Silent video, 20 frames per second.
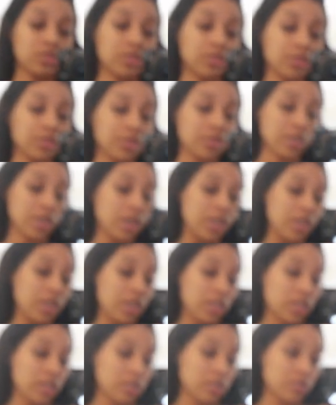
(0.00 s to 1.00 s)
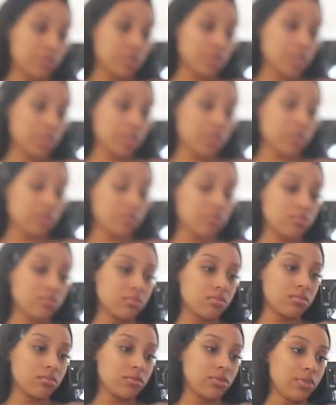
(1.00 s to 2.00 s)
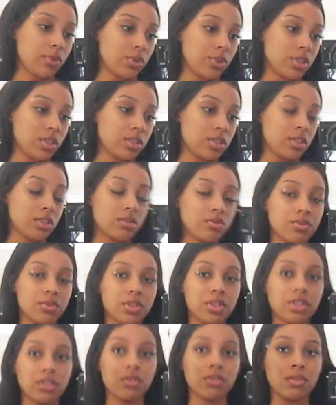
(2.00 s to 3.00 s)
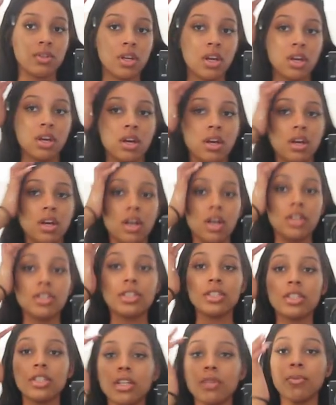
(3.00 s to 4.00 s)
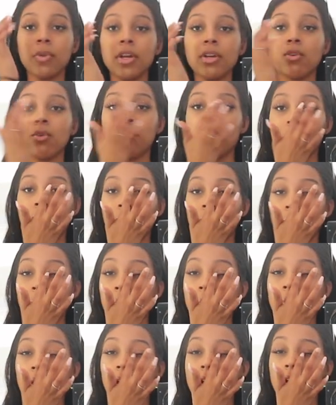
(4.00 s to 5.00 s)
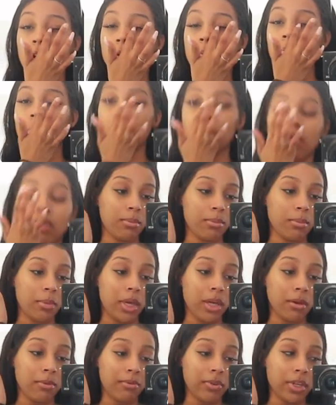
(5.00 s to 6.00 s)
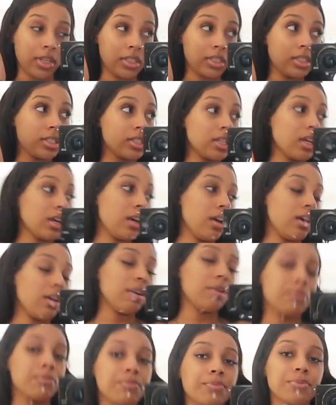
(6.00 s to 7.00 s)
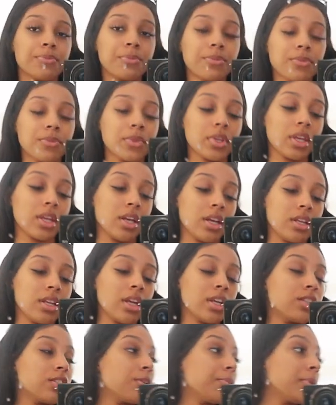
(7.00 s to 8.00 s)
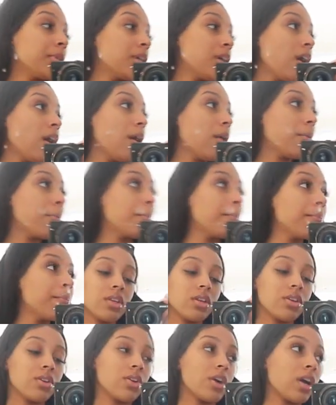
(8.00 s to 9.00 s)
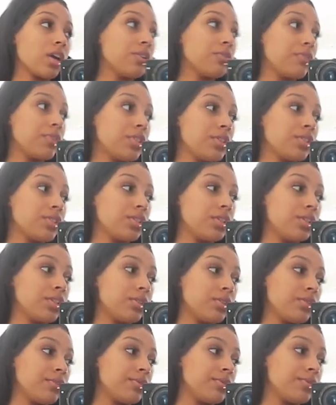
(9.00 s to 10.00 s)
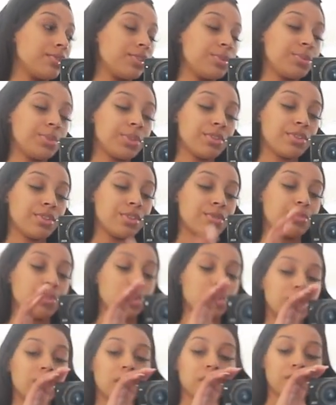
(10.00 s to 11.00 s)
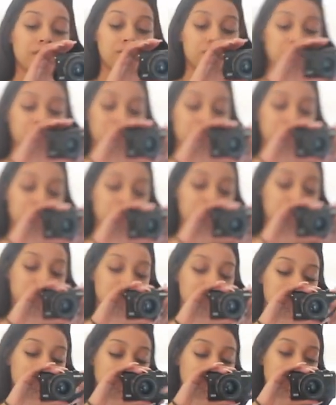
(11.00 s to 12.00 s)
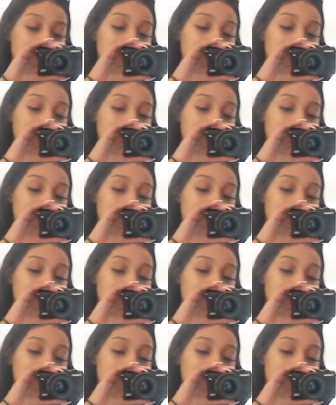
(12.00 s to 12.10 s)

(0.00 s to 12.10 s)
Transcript: too. It's really focused. It's really cute. I just did my no makeup makeup makeup face. Um, and yeah, Jimmy, come. Your outfit is cute. Jimmy pulled out his new shoes.